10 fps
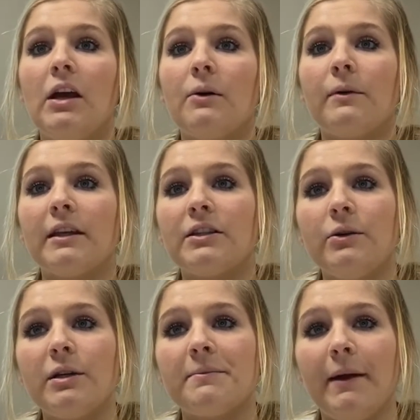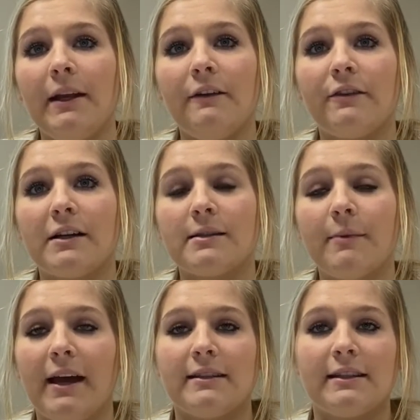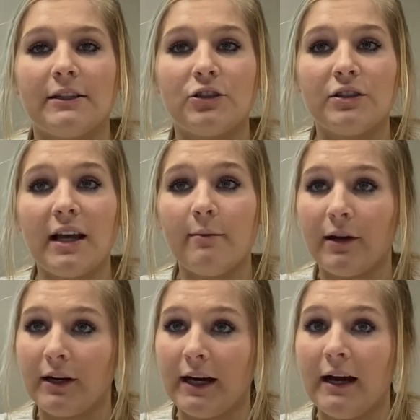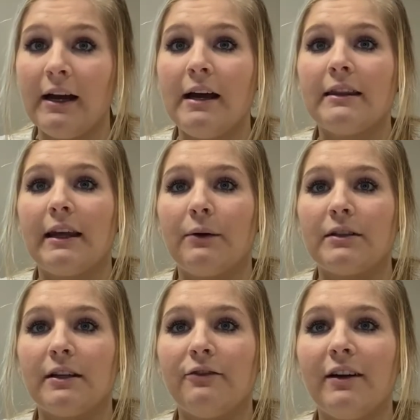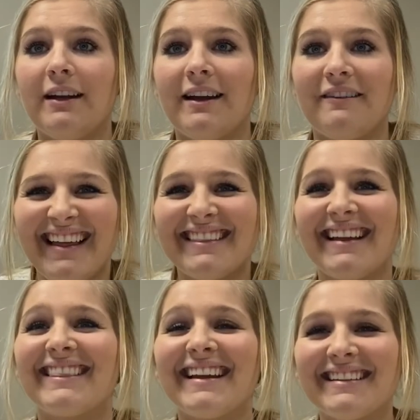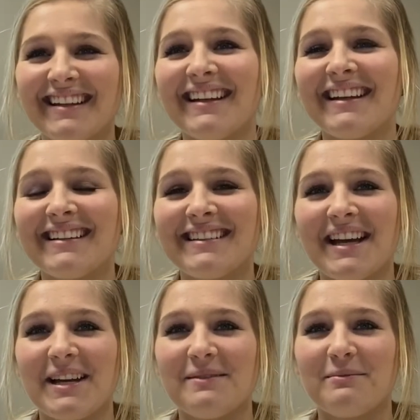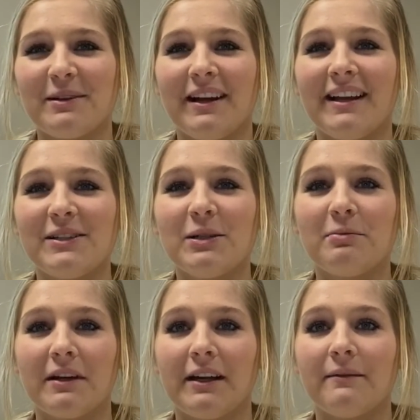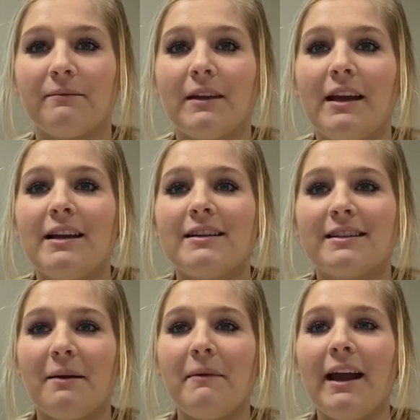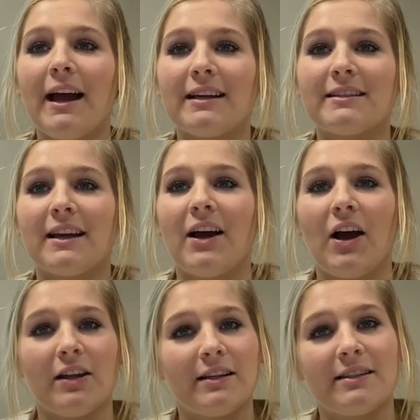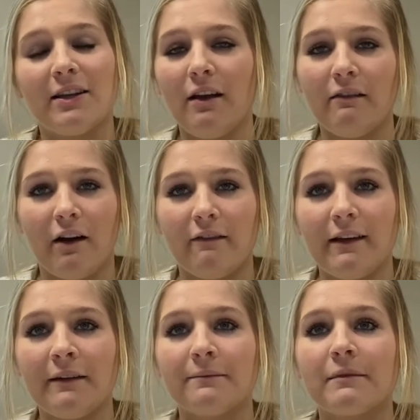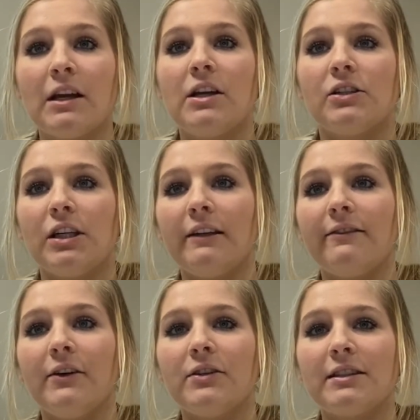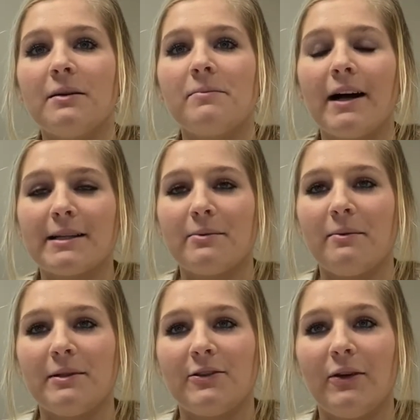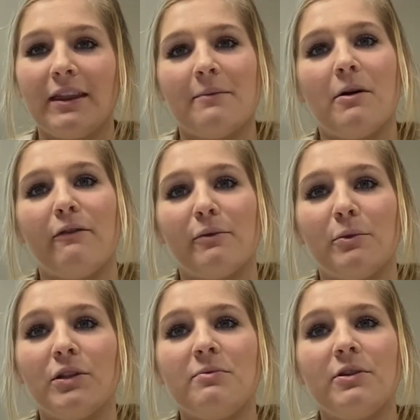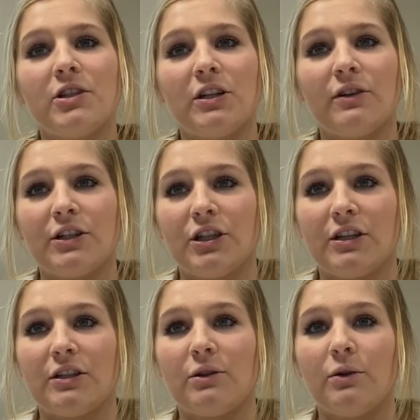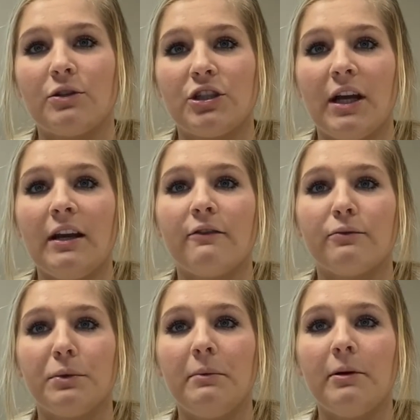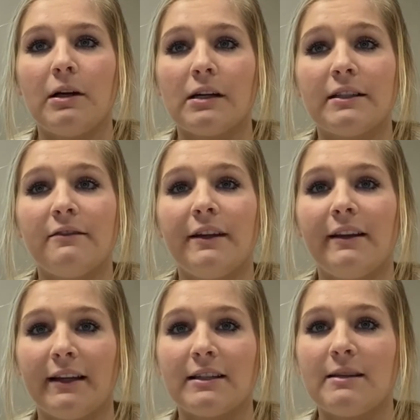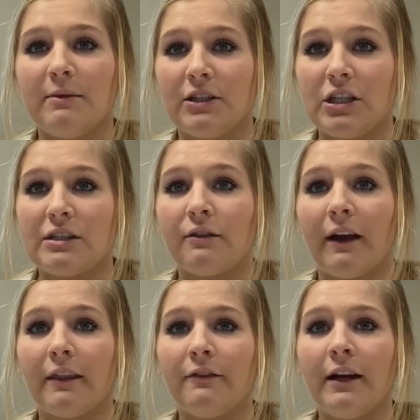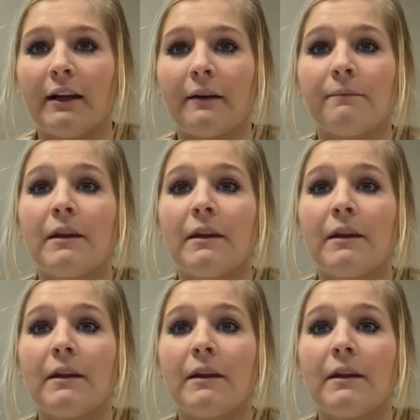When the two expanding fronts met in central Siberia, they were different enough that they didn't need to interbreed. Some may ask, are they still evolving? Gene flow is still possible between them over multiple generations through a chain of reproductively linked species around the ring.